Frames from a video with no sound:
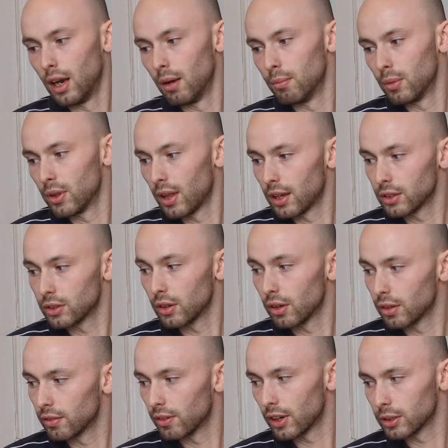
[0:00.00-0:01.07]
but that's not
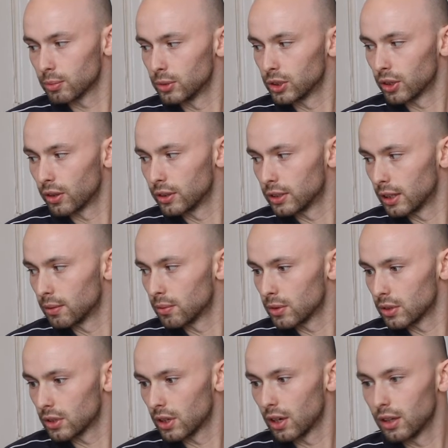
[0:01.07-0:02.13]
the vast majority.
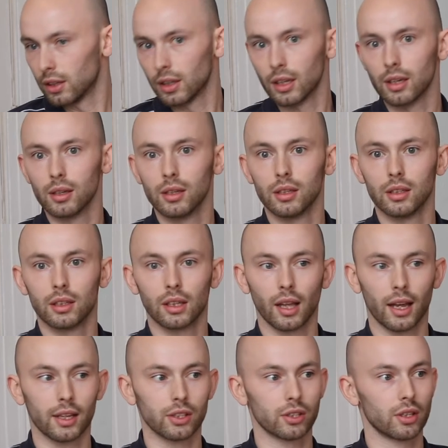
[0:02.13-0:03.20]
Certainly
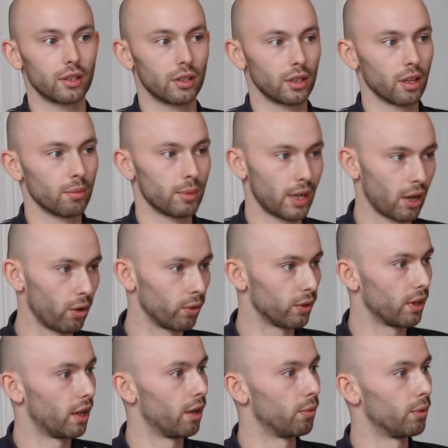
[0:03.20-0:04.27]
clients that are a little bit
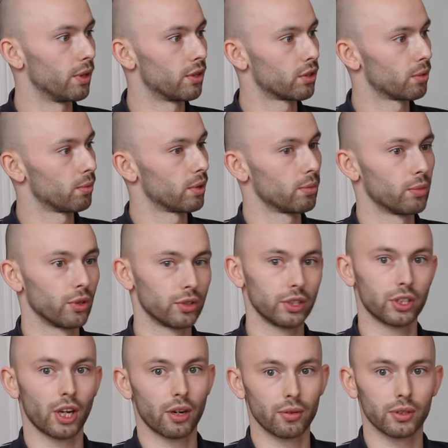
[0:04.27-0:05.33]
older with some of the more
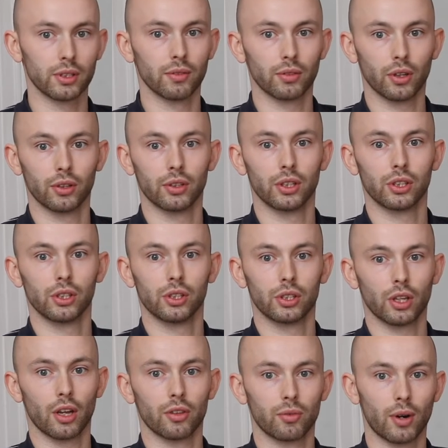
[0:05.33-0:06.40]
degenerative conditions,
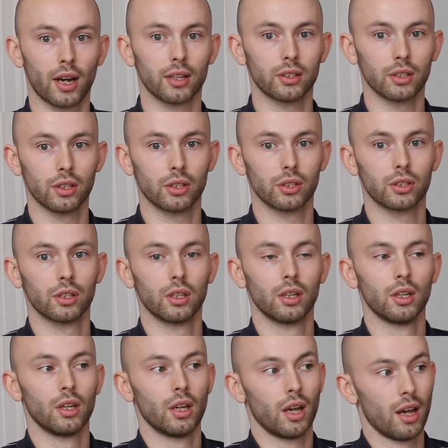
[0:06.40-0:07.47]
arthritis,
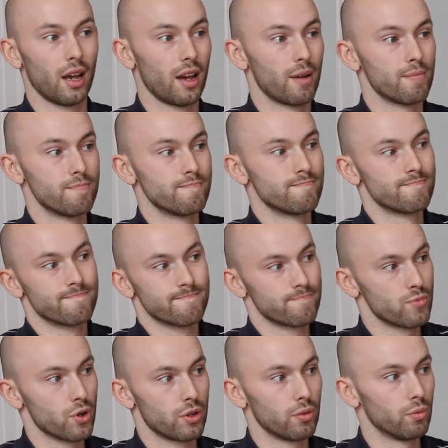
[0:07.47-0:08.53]

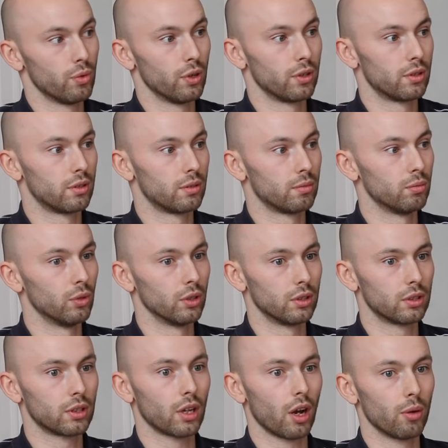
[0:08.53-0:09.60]
would
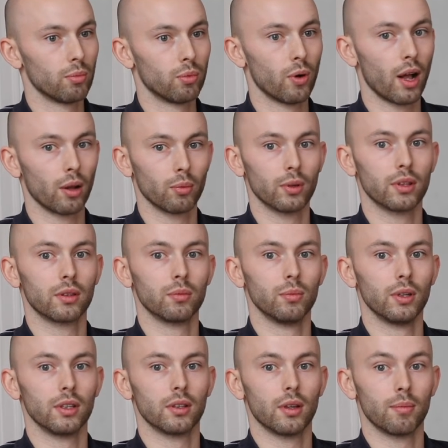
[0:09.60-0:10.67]
cope well
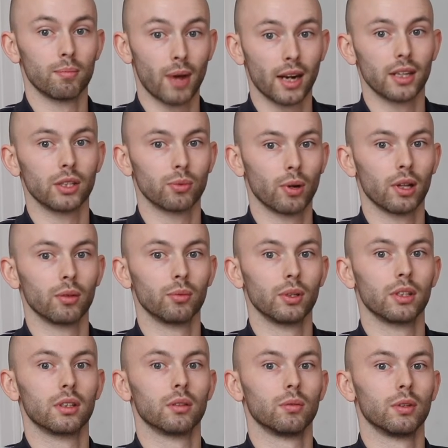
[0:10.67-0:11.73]
with and manage well
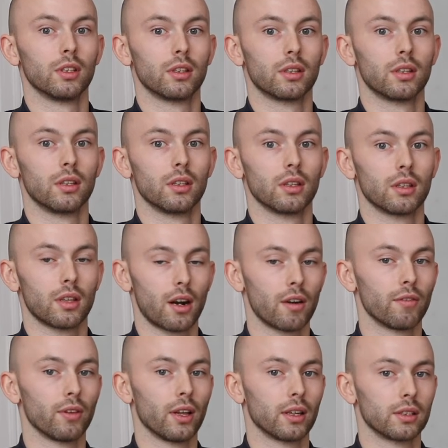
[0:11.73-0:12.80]
with
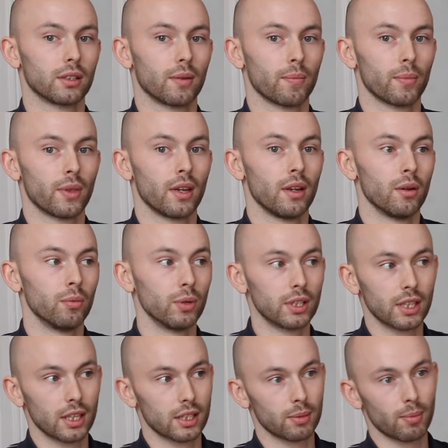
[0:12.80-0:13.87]
TheraFlex. We
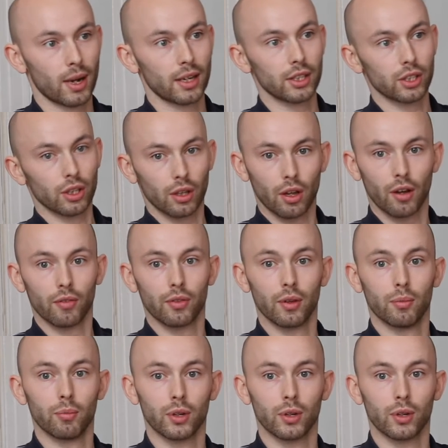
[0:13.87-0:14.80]
tend to manage a lot of them